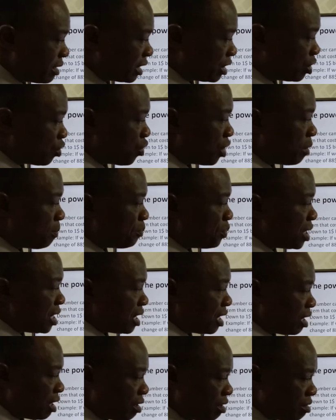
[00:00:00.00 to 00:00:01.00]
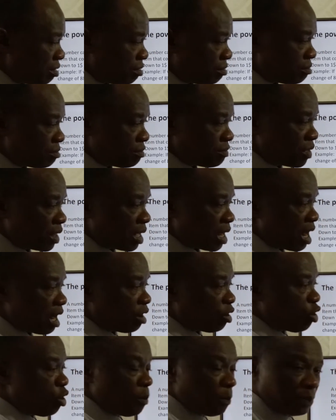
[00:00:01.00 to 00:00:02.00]
that will be
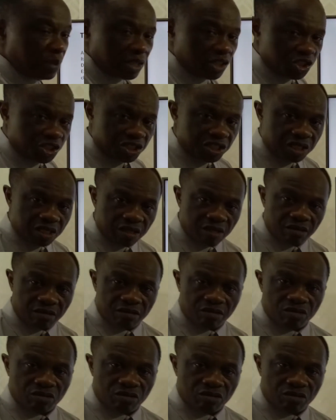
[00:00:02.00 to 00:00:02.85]
accomplished